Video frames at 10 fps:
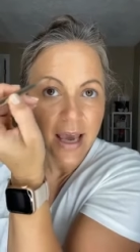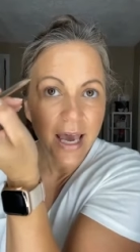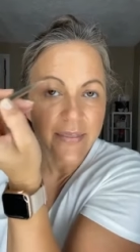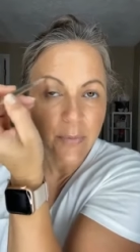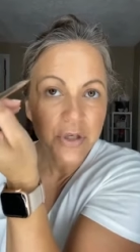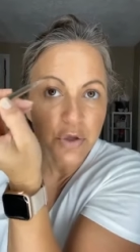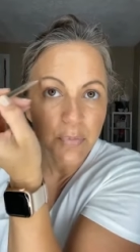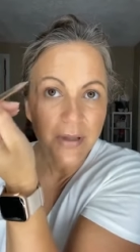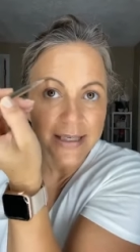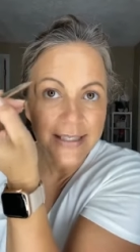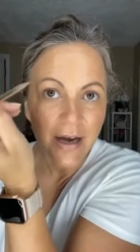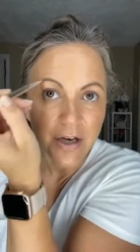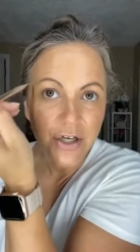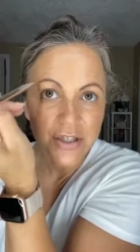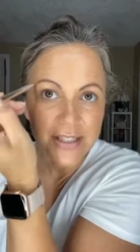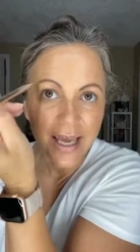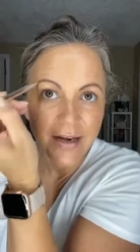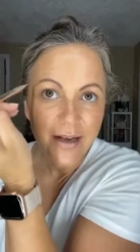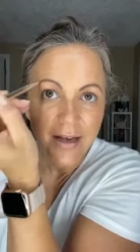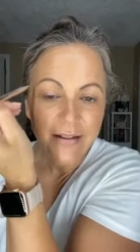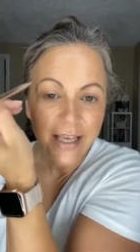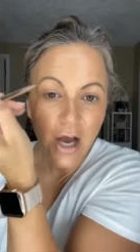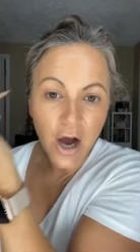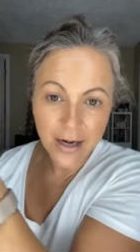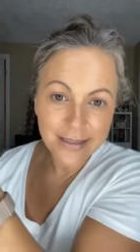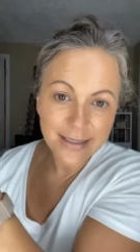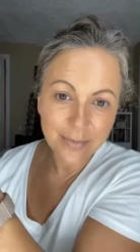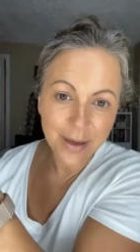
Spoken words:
and then when you blend it on your skin. Like honestly,